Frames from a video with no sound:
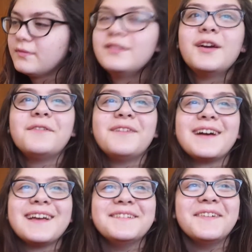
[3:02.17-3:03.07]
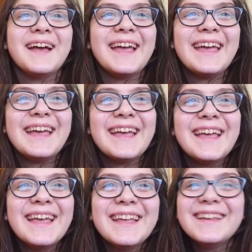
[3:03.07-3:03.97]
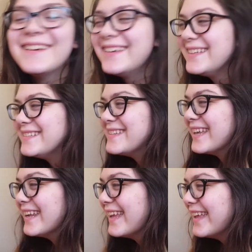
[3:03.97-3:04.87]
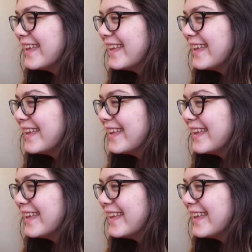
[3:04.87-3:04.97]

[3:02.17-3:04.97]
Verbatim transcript: No fucking way. No, you didn't.